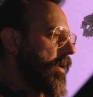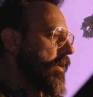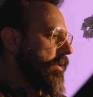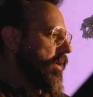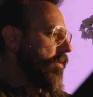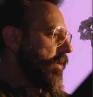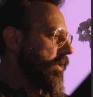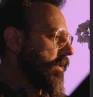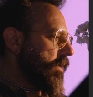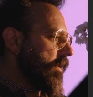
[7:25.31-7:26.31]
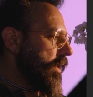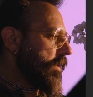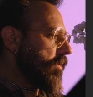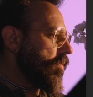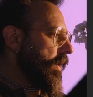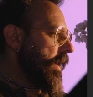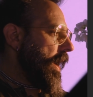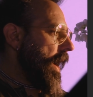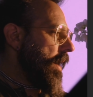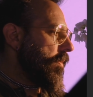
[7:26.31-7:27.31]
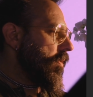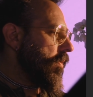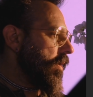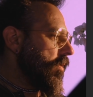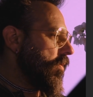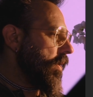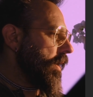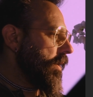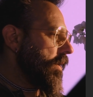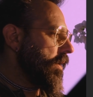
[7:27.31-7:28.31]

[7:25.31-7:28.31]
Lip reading: So let's recap real quick.